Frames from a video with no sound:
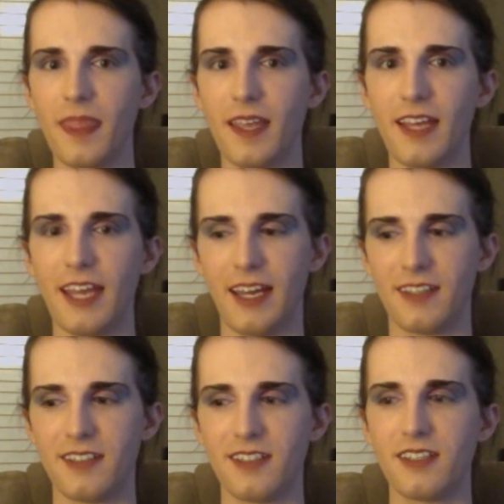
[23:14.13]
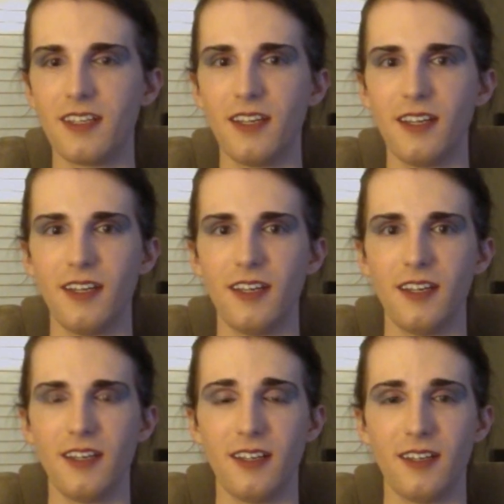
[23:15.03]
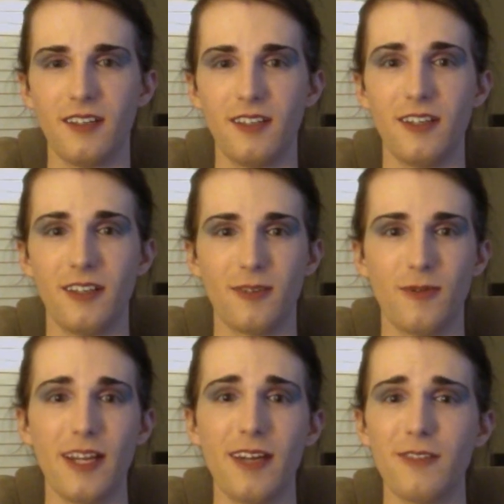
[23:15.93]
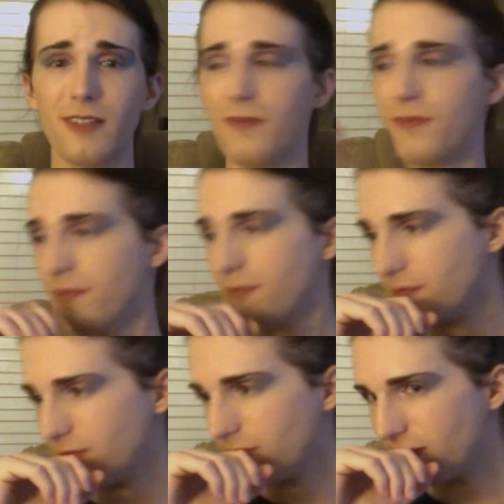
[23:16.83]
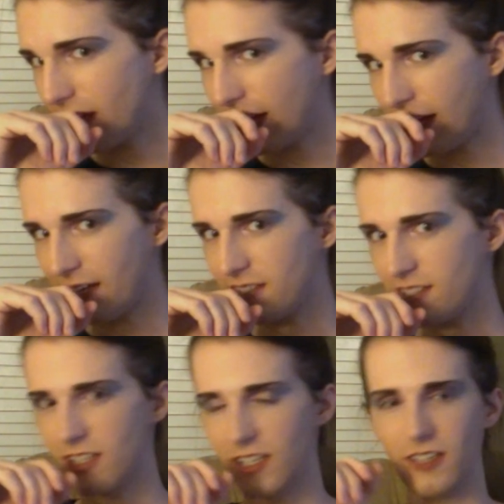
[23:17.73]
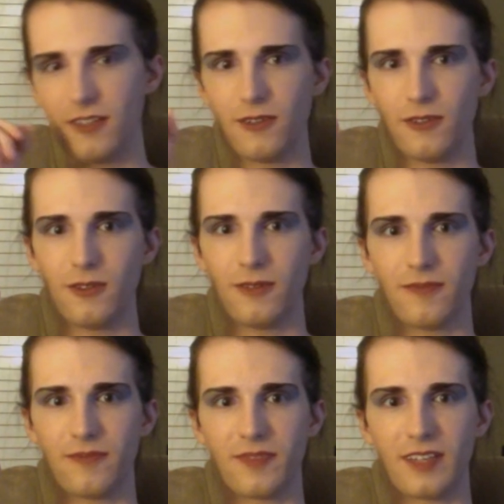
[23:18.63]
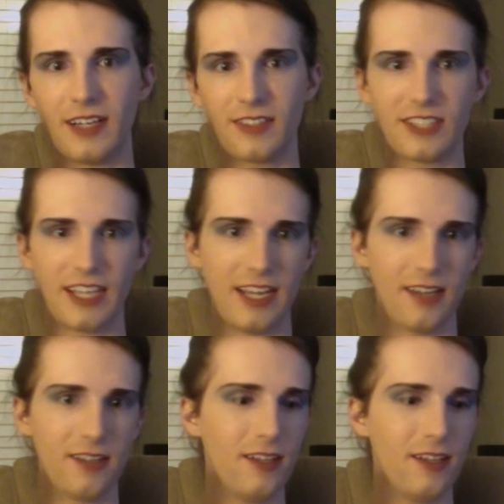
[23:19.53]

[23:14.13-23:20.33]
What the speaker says: And, you know, or whatever. And you are saying,